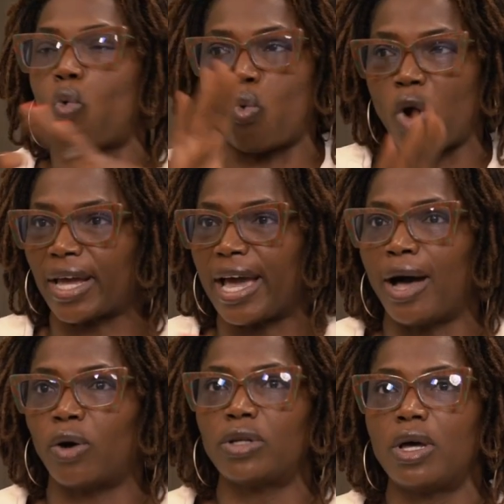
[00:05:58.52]

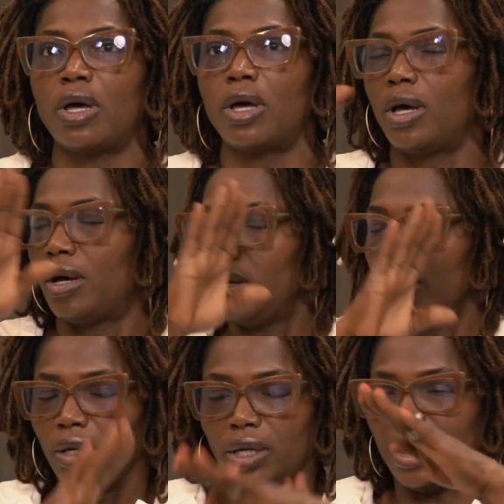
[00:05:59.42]
workout,
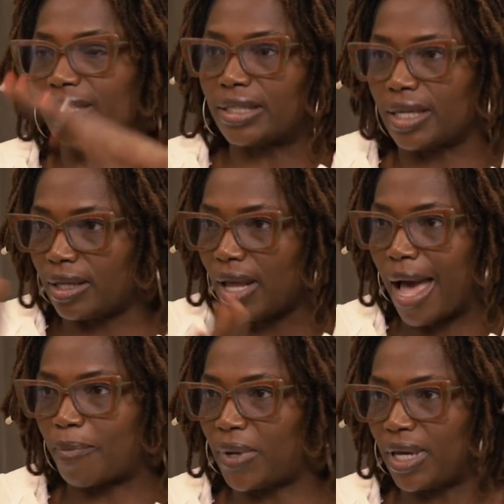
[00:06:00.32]
eating
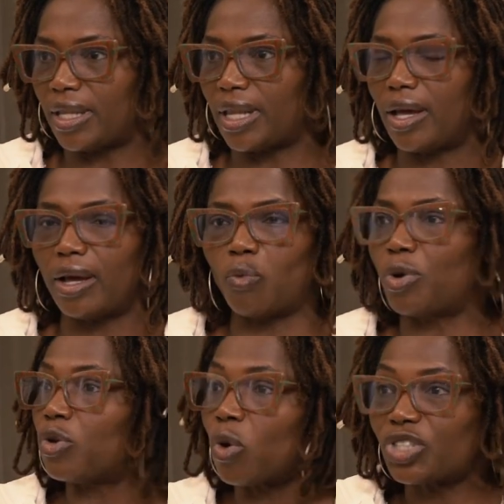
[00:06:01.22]
habit
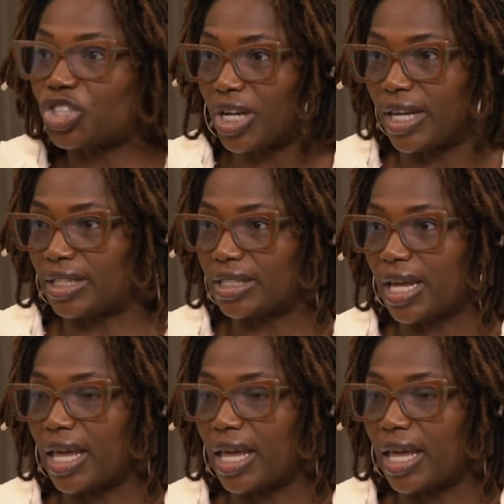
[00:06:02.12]
will not change.